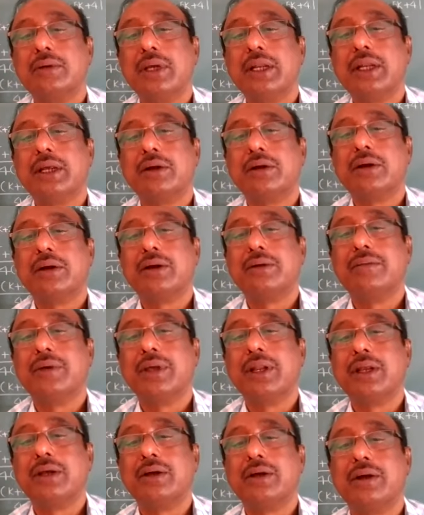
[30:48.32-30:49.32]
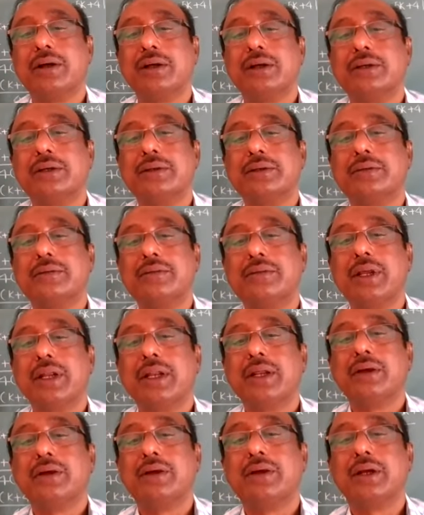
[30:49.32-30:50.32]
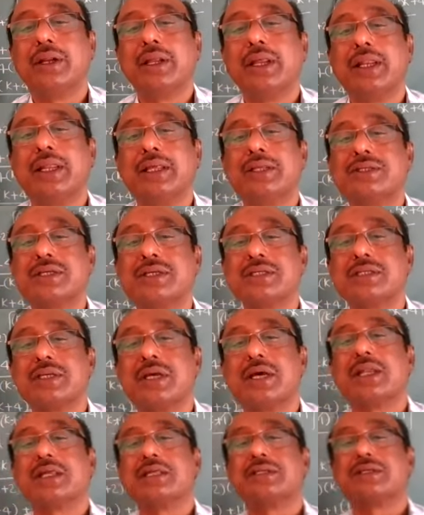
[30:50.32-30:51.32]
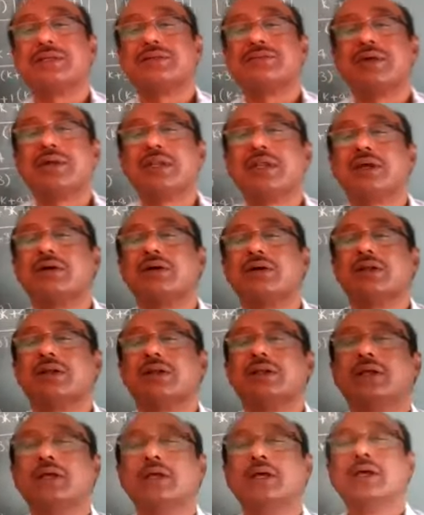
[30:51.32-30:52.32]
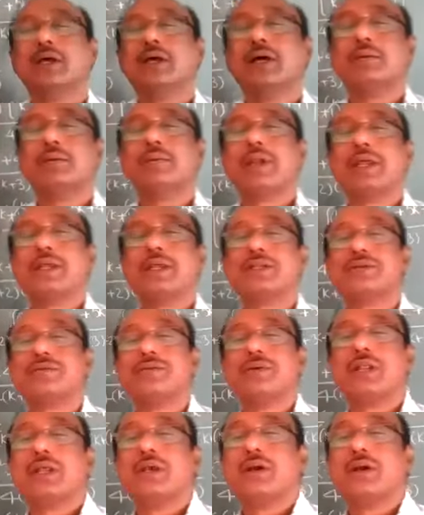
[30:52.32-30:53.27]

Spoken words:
Very good, very good, very good. LHS, RHS, very good. Amresh,